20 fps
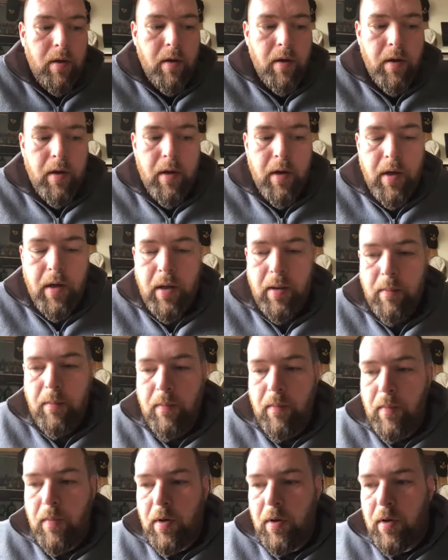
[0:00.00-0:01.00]

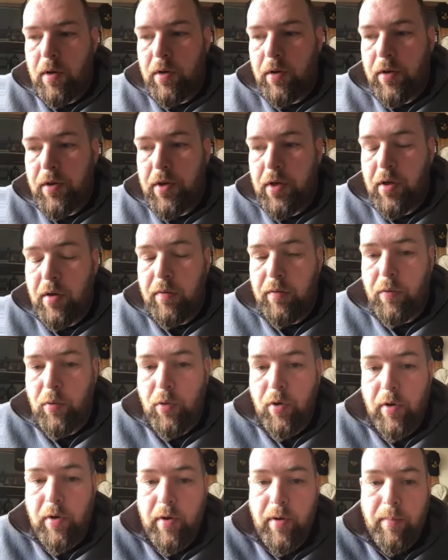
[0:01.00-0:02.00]
and three or
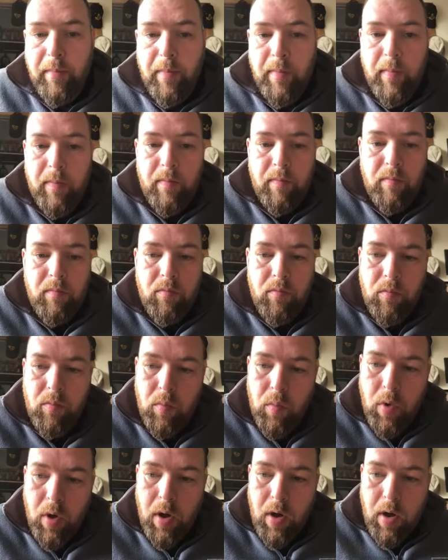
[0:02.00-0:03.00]
four of them
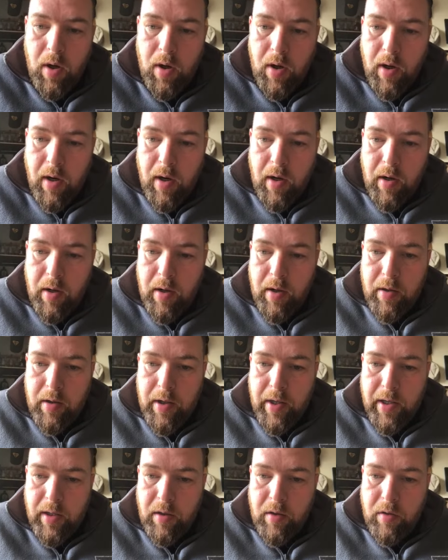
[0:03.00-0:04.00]
are our
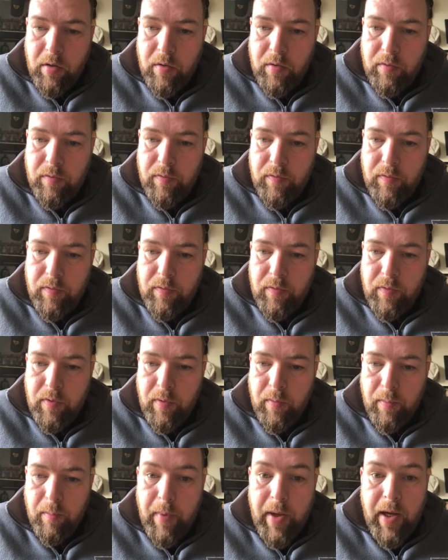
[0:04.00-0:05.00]
kind of
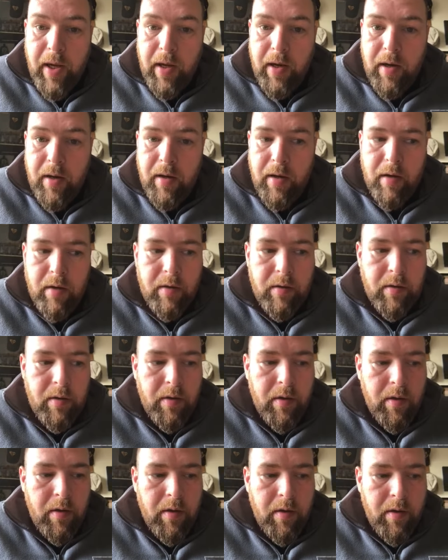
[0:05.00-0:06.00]
main
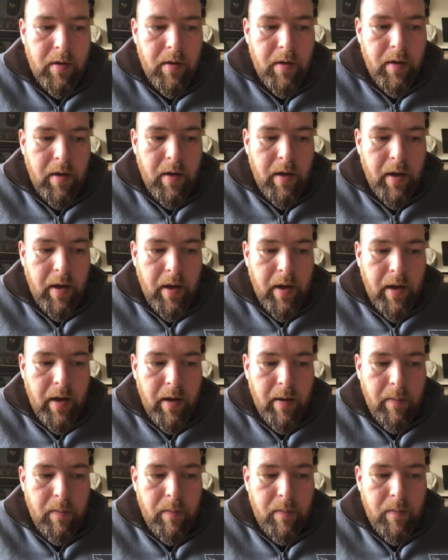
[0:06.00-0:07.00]

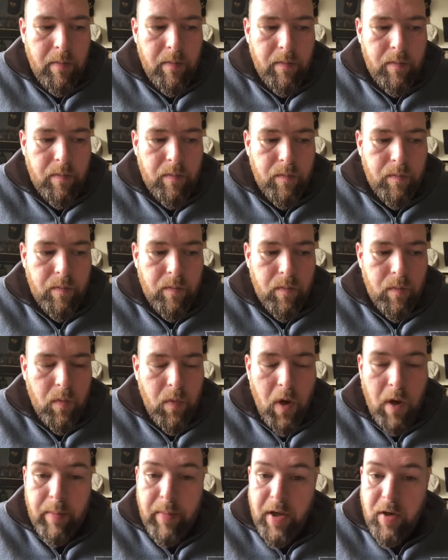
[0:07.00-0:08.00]

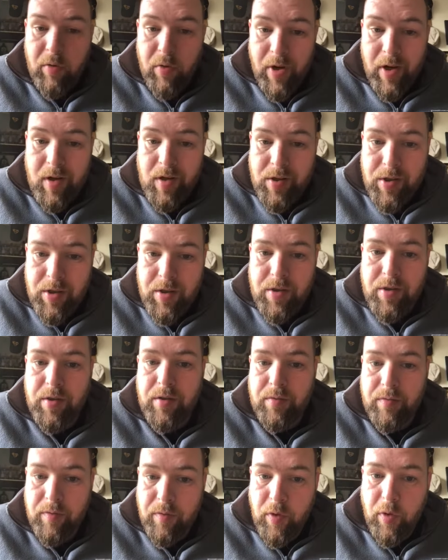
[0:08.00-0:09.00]
our main ranges
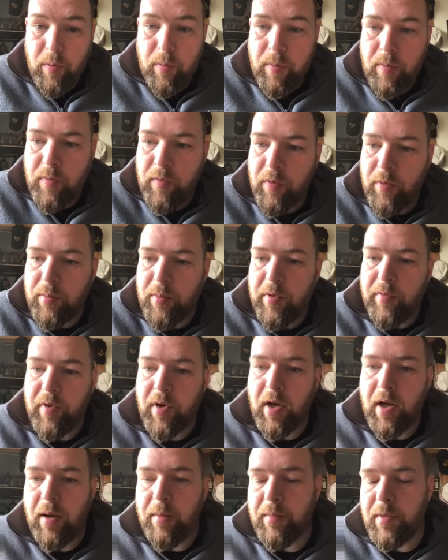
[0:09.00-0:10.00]
from
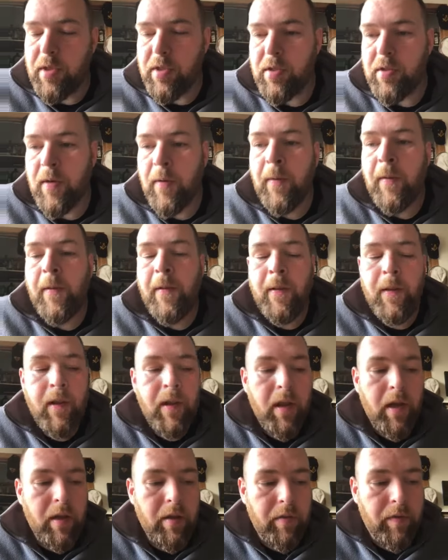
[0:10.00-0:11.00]
different companies.
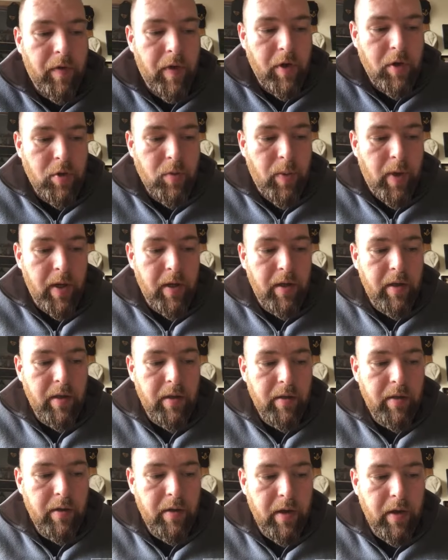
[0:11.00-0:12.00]
And the first one
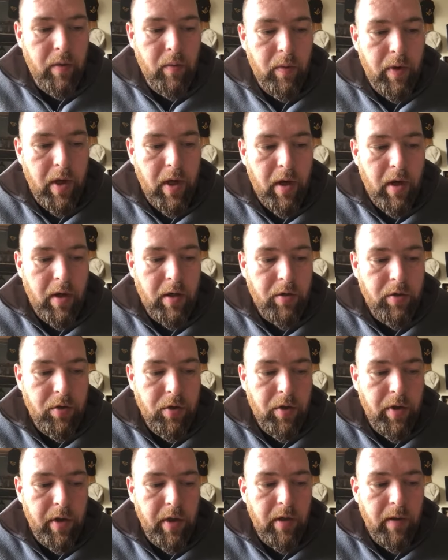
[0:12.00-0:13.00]
that we are
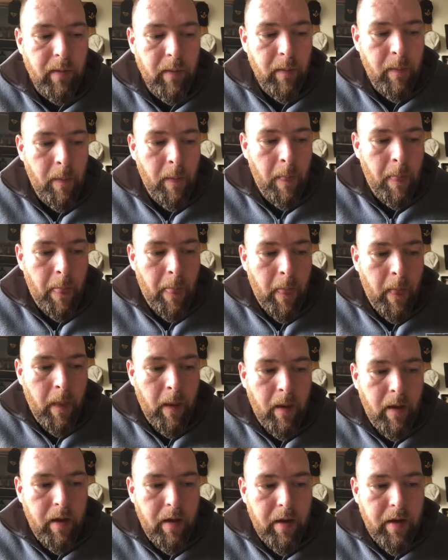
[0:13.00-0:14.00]
doing
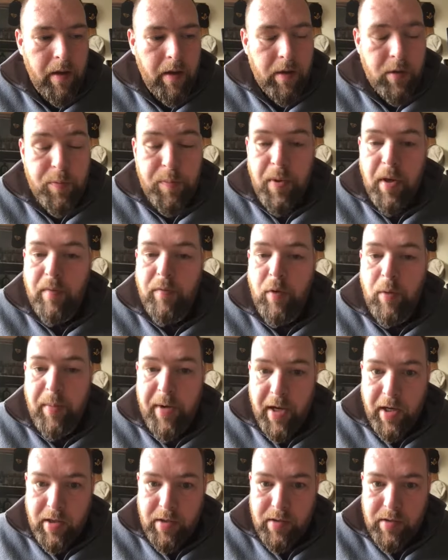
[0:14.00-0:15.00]
is
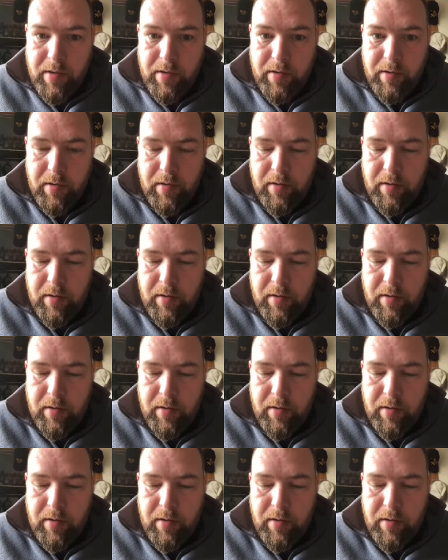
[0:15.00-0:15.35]
PlatformX.